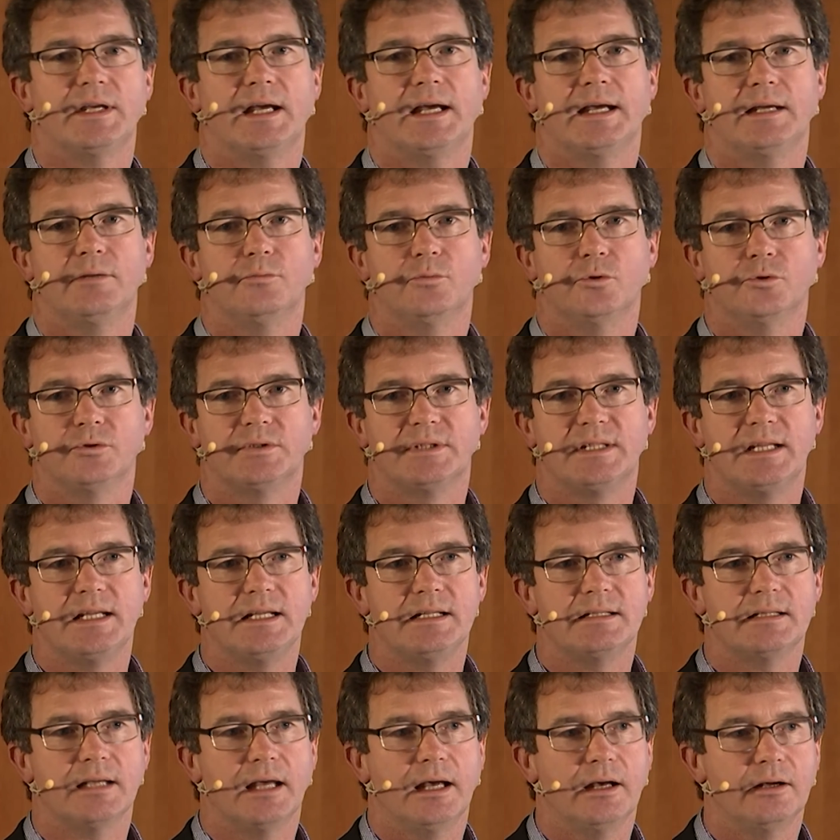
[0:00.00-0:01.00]
and more
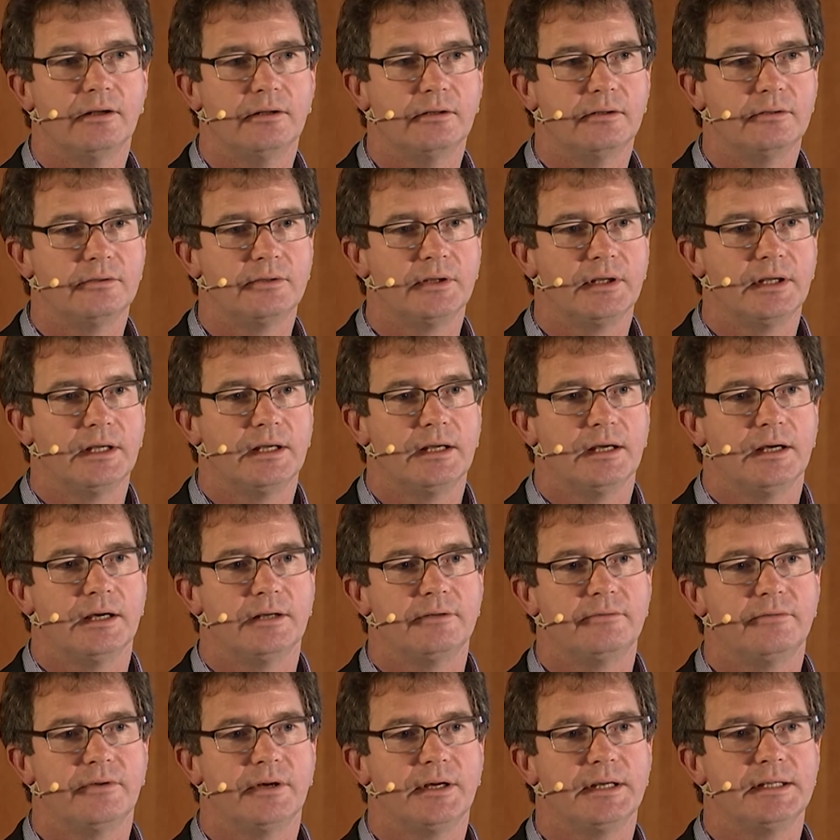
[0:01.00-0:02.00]
detailed
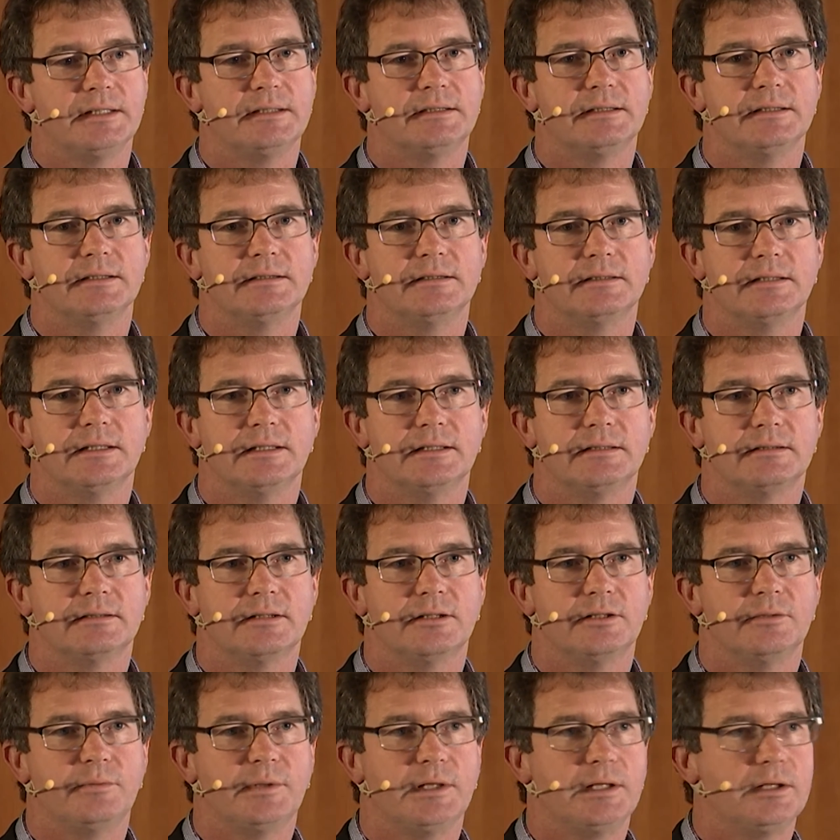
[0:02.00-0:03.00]
advice is
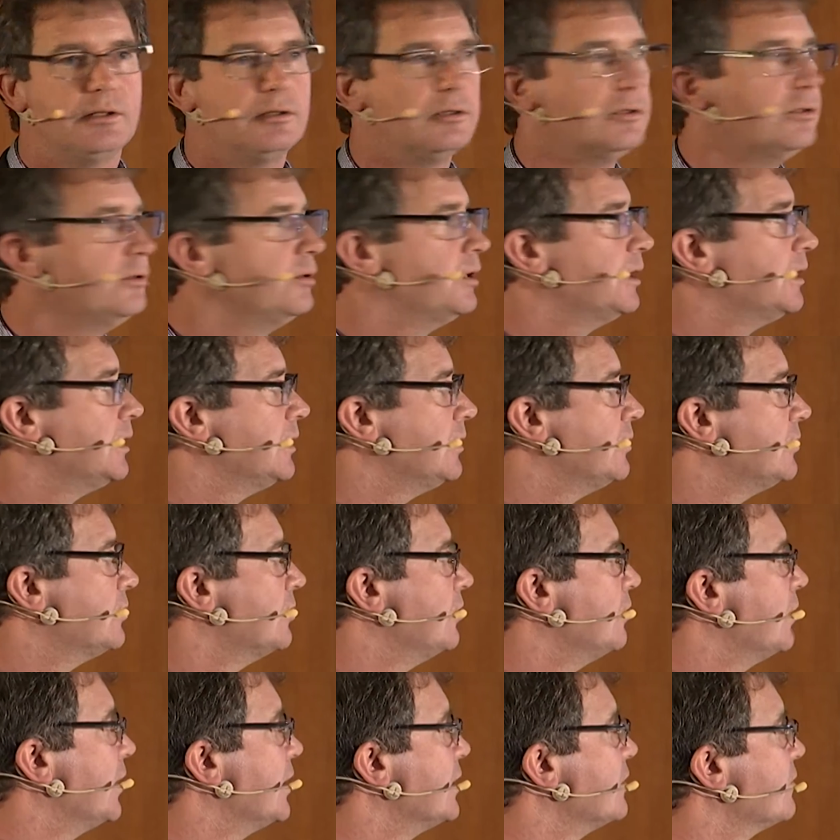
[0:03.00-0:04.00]
going to be included in
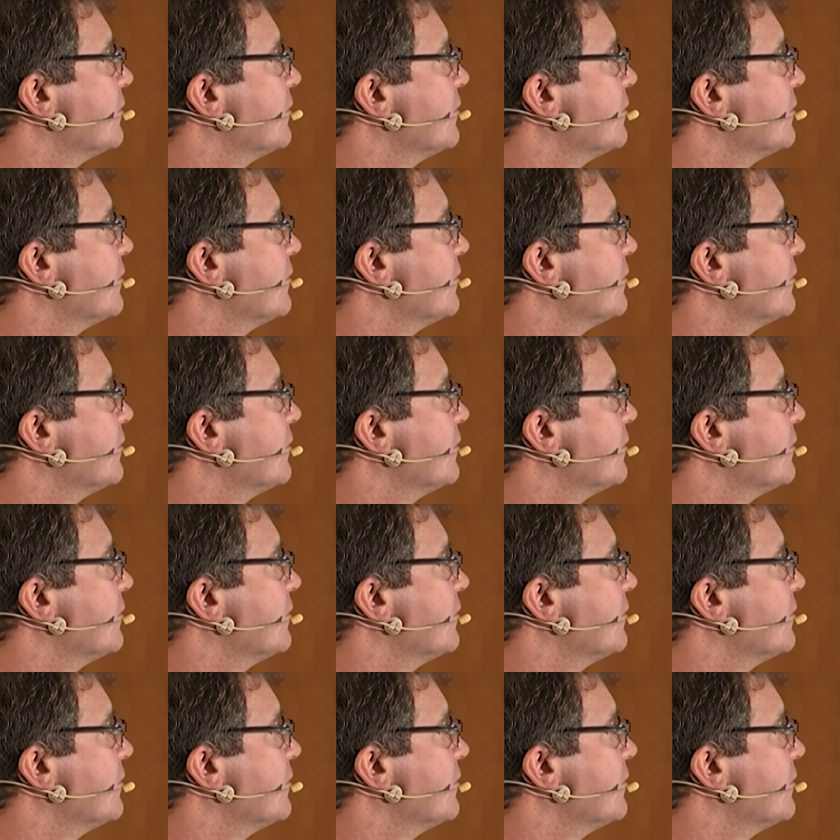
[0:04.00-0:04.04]
two ways.